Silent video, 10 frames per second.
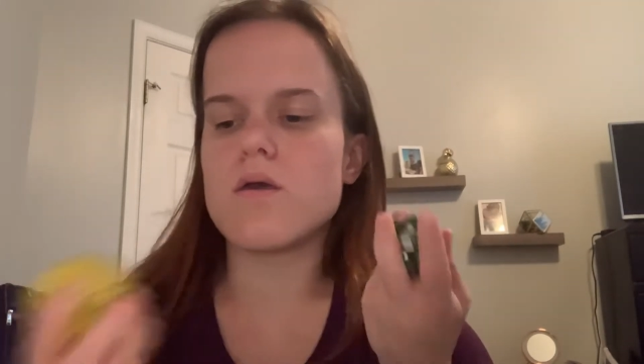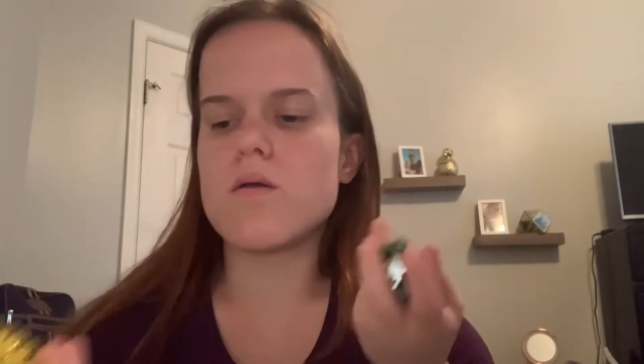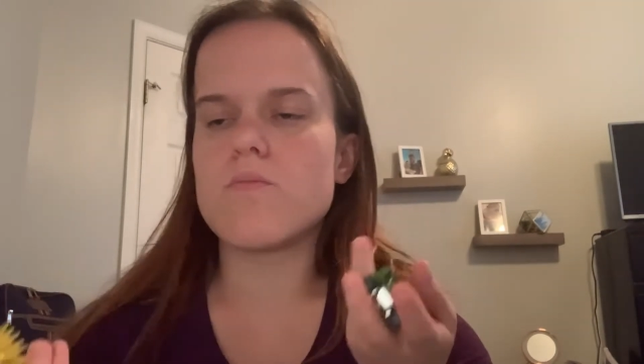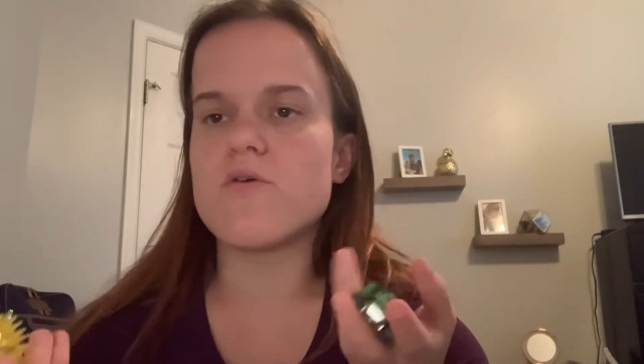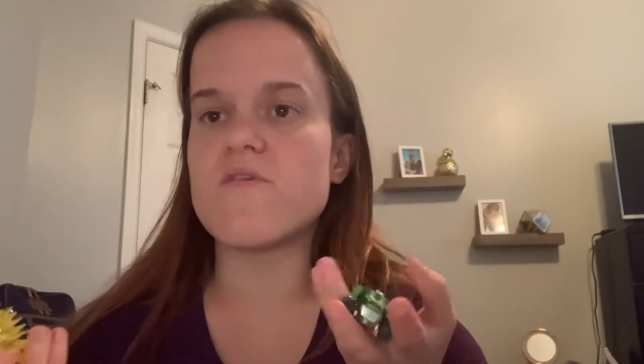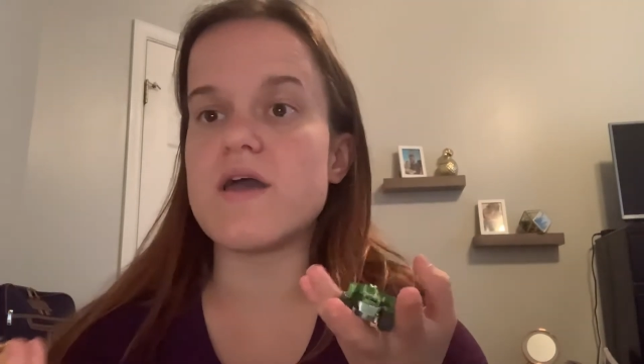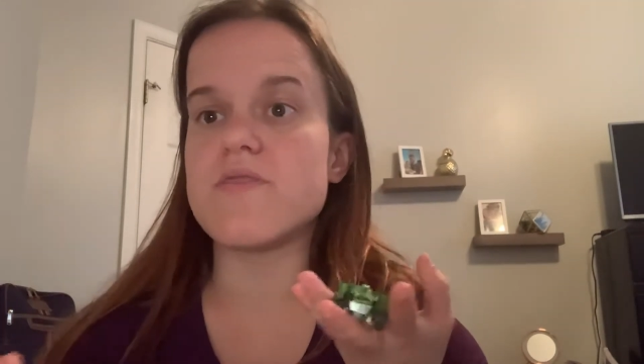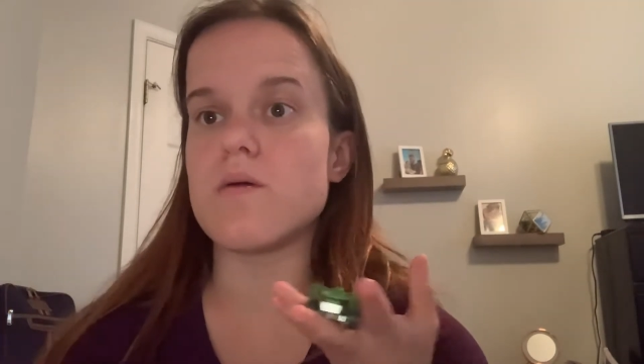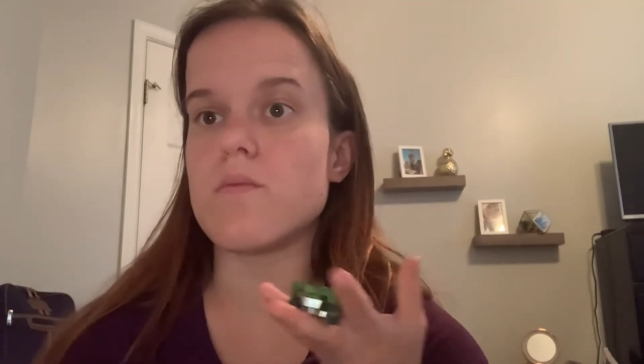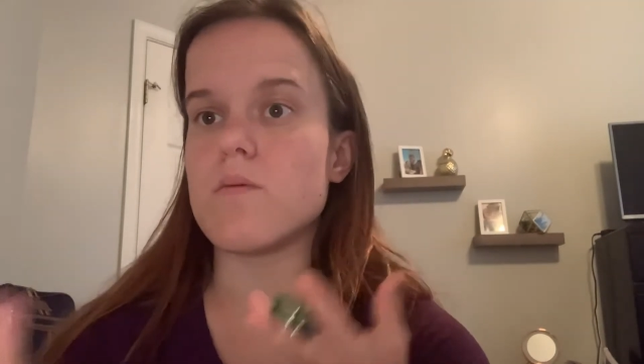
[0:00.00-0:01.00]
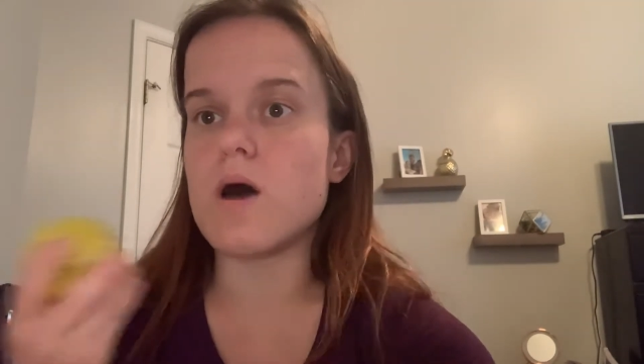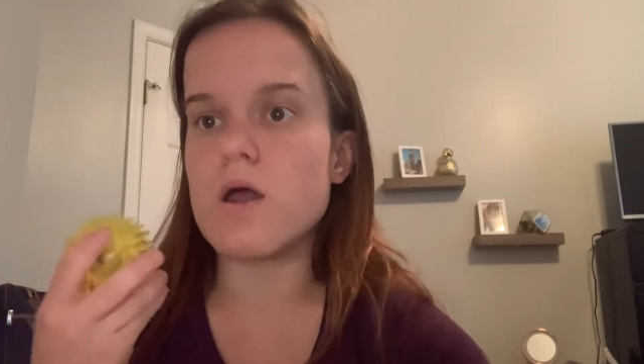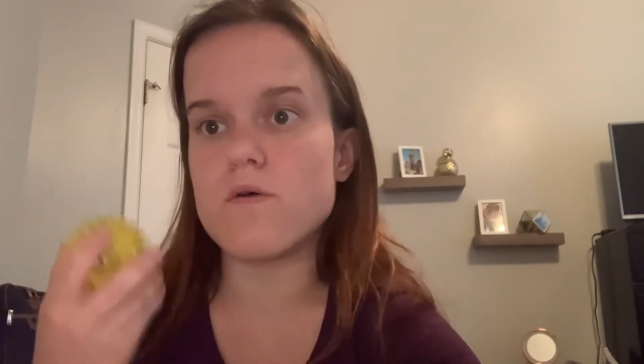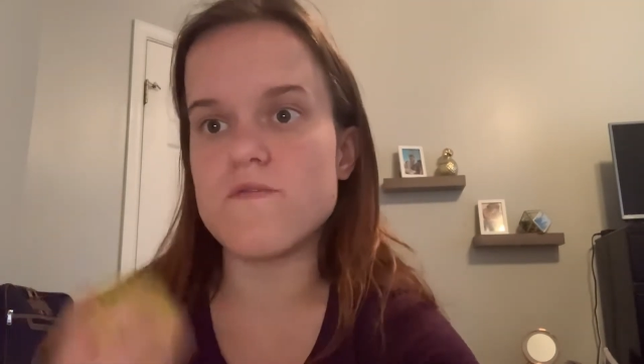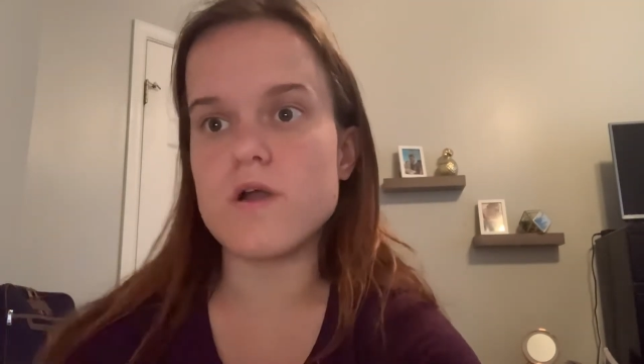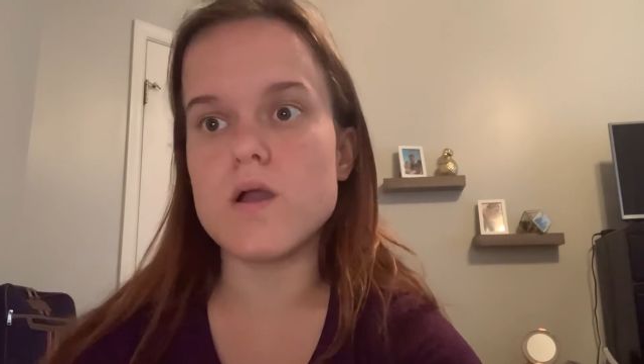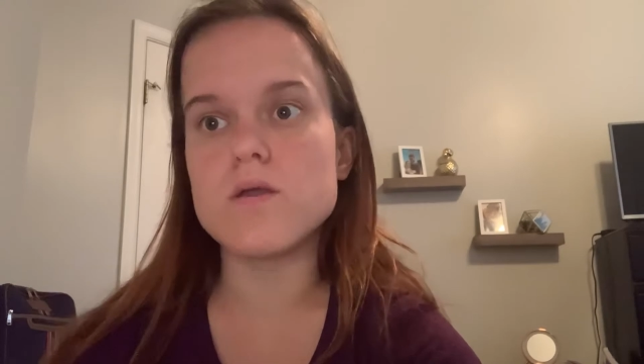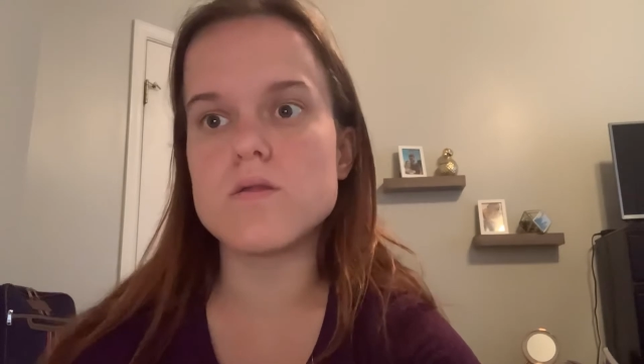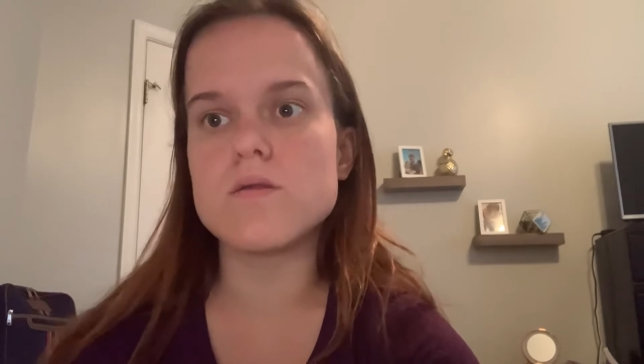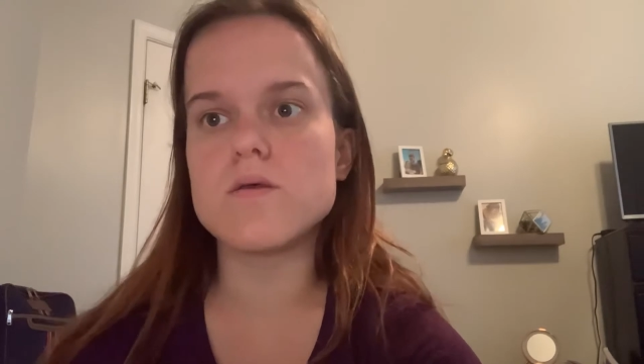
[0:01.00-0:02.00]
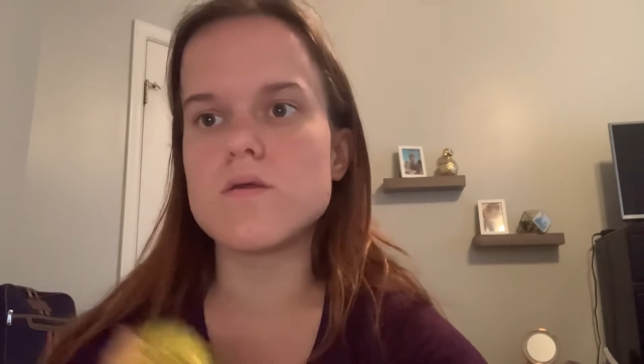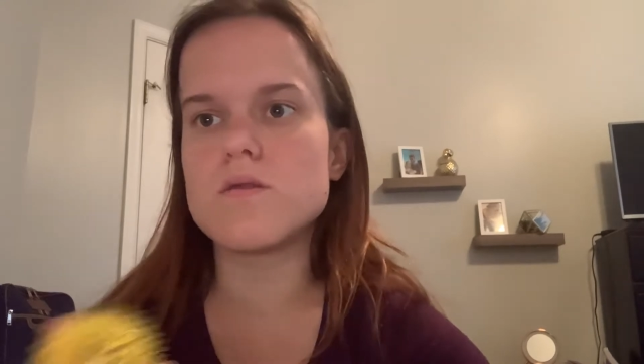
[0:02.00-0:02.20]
provide them a model first